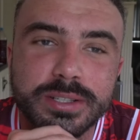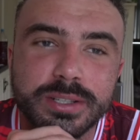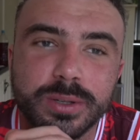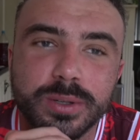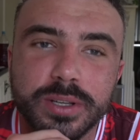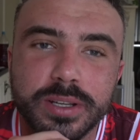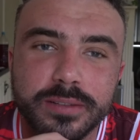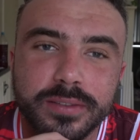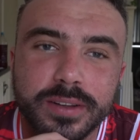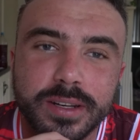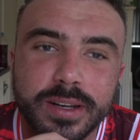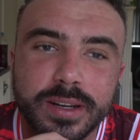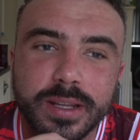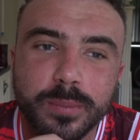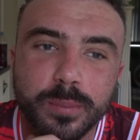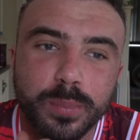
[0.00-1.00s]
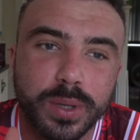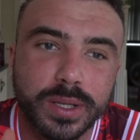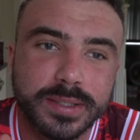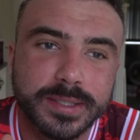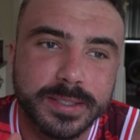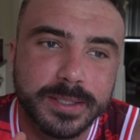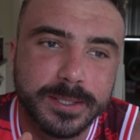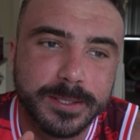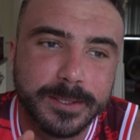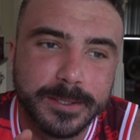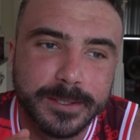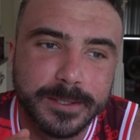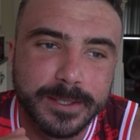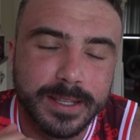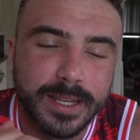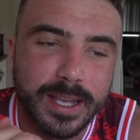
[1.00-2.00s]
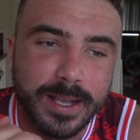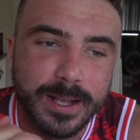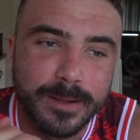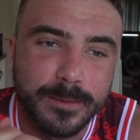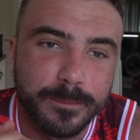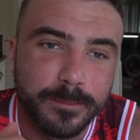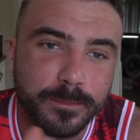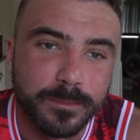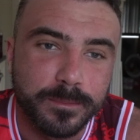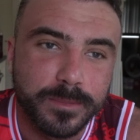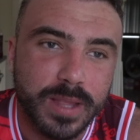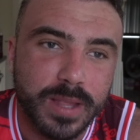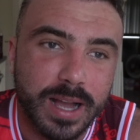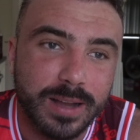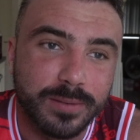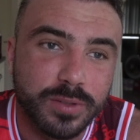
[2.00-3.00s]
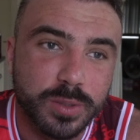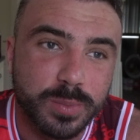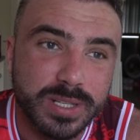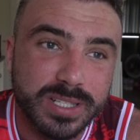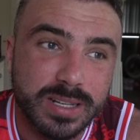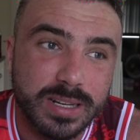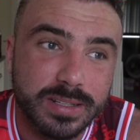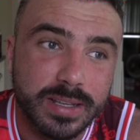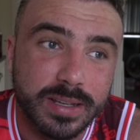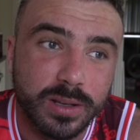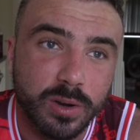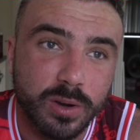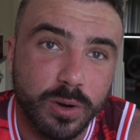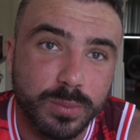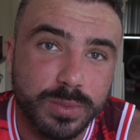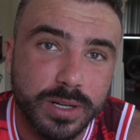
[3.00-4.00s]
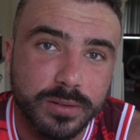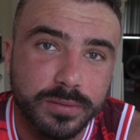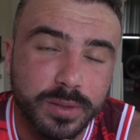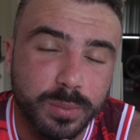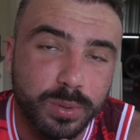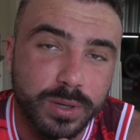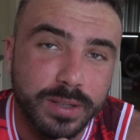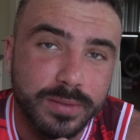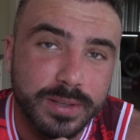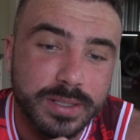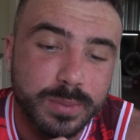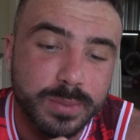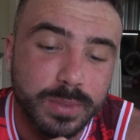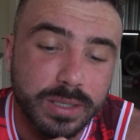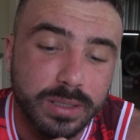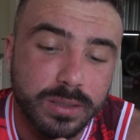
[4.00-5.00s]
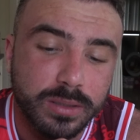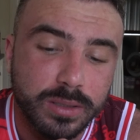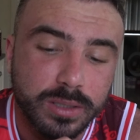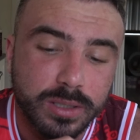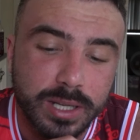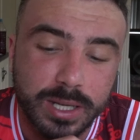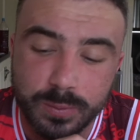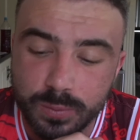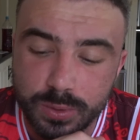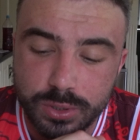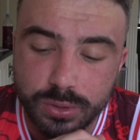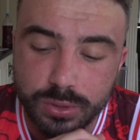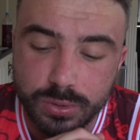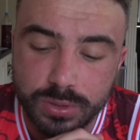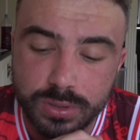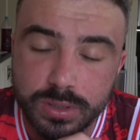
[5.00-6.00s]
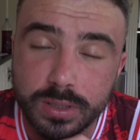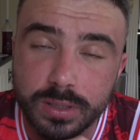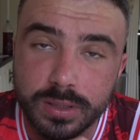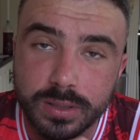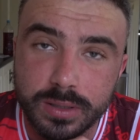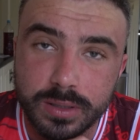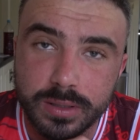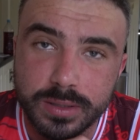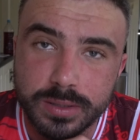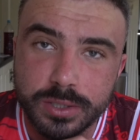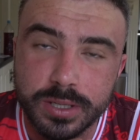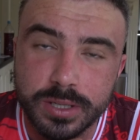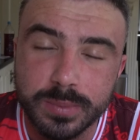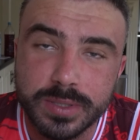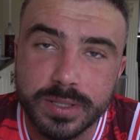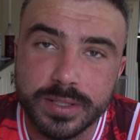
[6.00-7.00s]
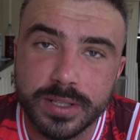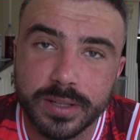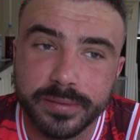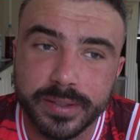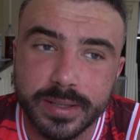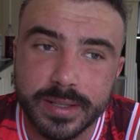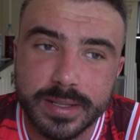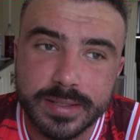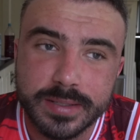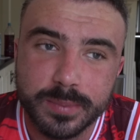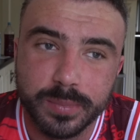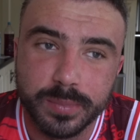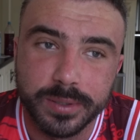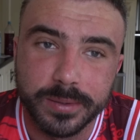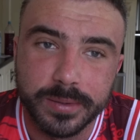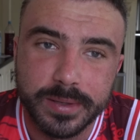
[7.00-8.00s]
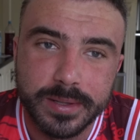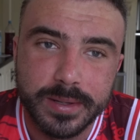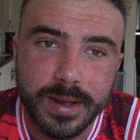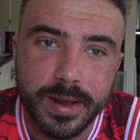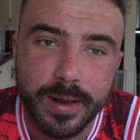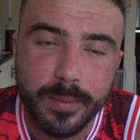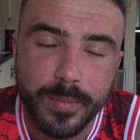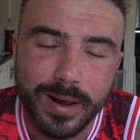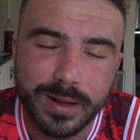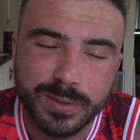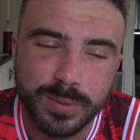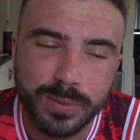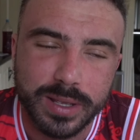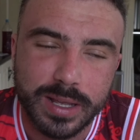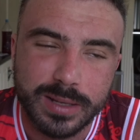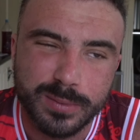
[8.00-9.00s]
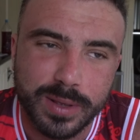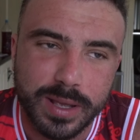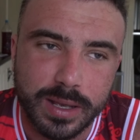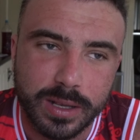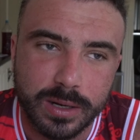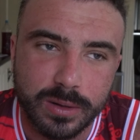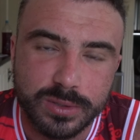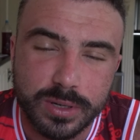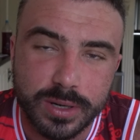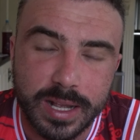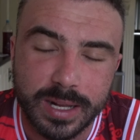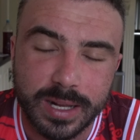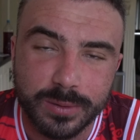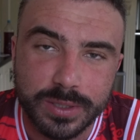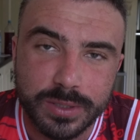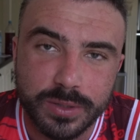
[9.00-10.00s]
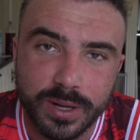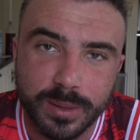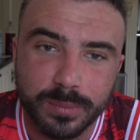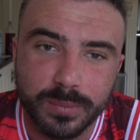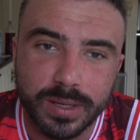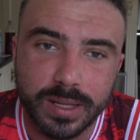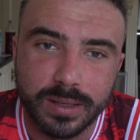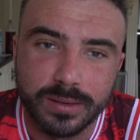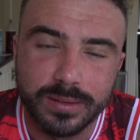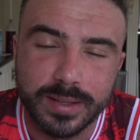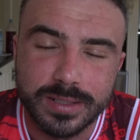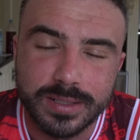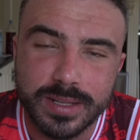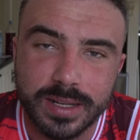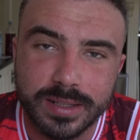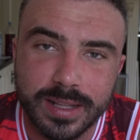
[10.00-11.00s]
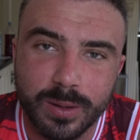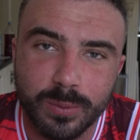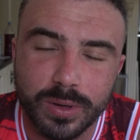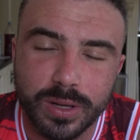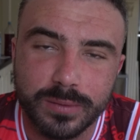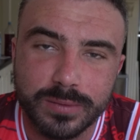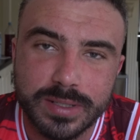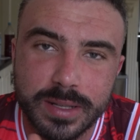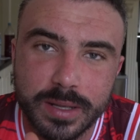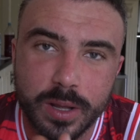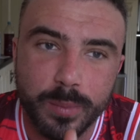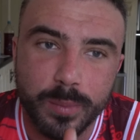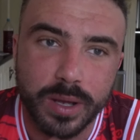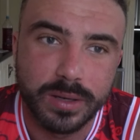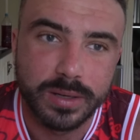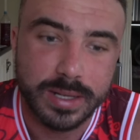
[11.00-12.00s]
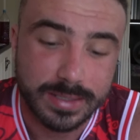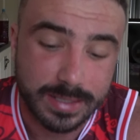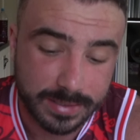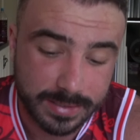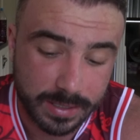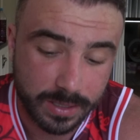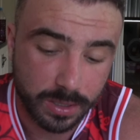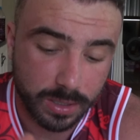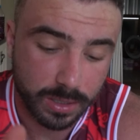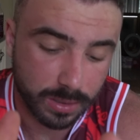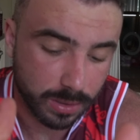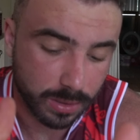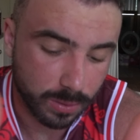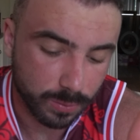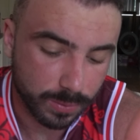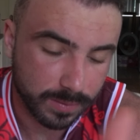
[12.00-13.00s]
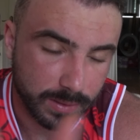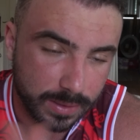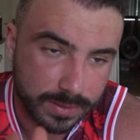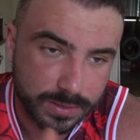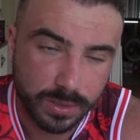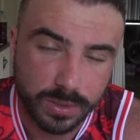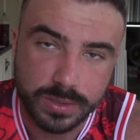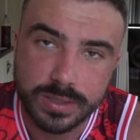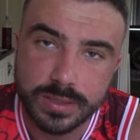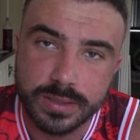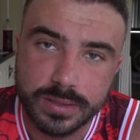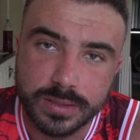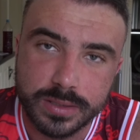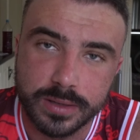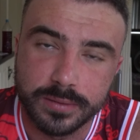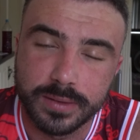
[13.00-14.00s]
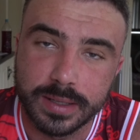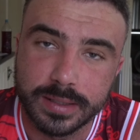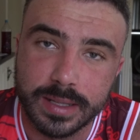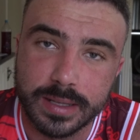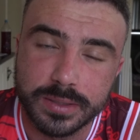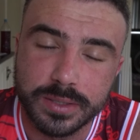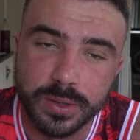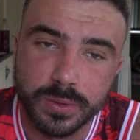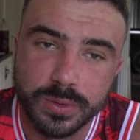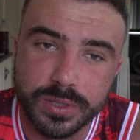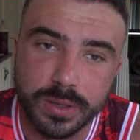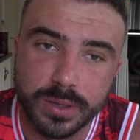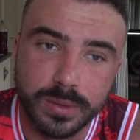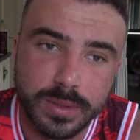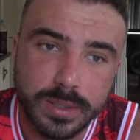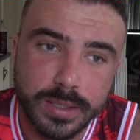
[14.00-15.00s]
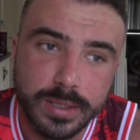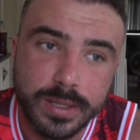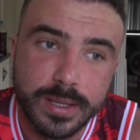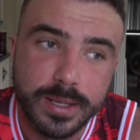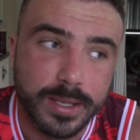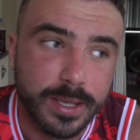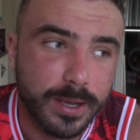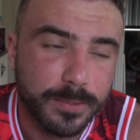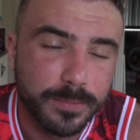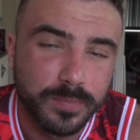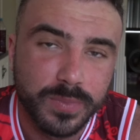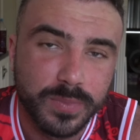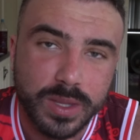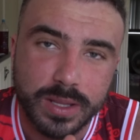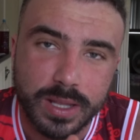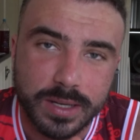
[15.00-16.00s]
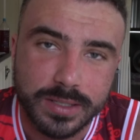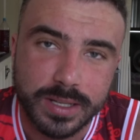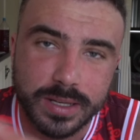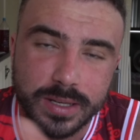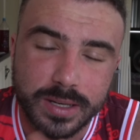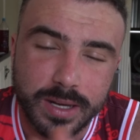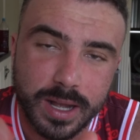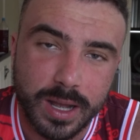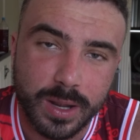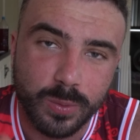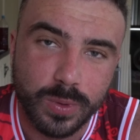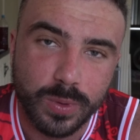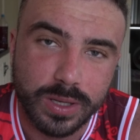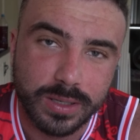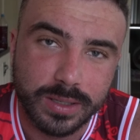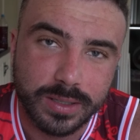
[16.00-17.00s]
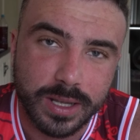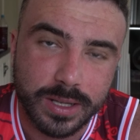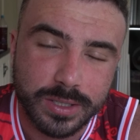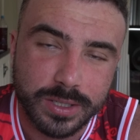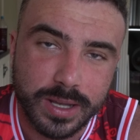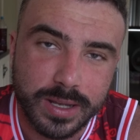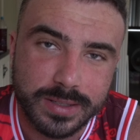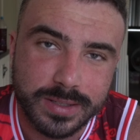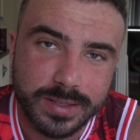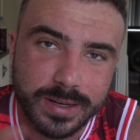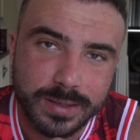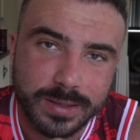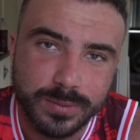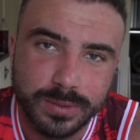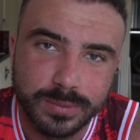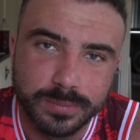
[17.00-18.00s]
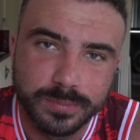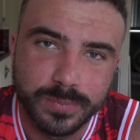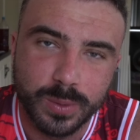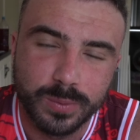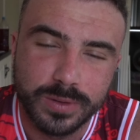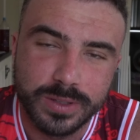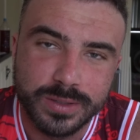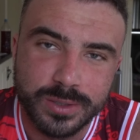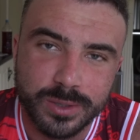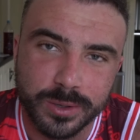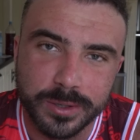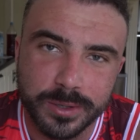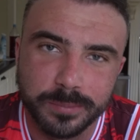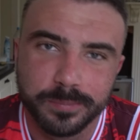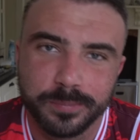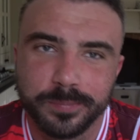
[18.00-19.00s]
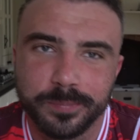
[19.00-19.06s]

so you can fit it in. But I've just basically taken carbs out of the previous meal and reduced the chips and stuff in this. But as we get closer, calories drop, little things like that will obviously come out, as I said earlier, along with like sauces and stuff like that too. So yeah, that is it. I will catch you guys in the next one. Hopefully you enjoyed it.